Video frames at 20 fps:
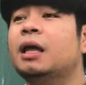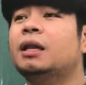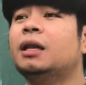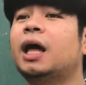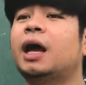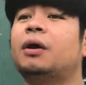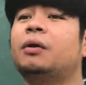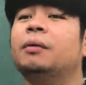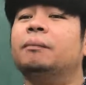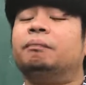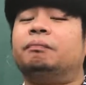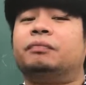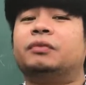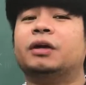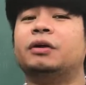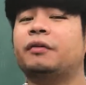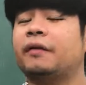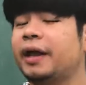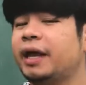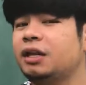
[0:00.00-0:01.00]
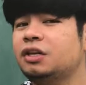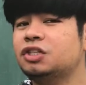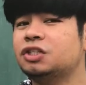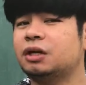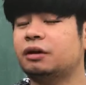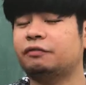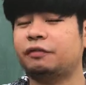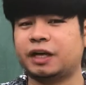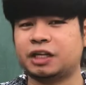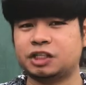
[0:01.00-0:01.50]
Now, the range
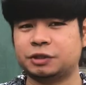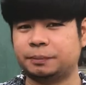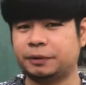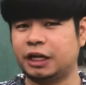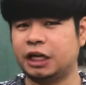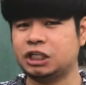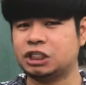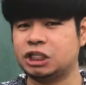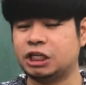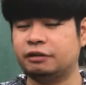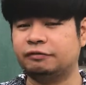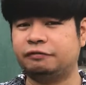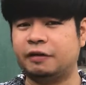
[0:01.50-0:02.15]
of exponential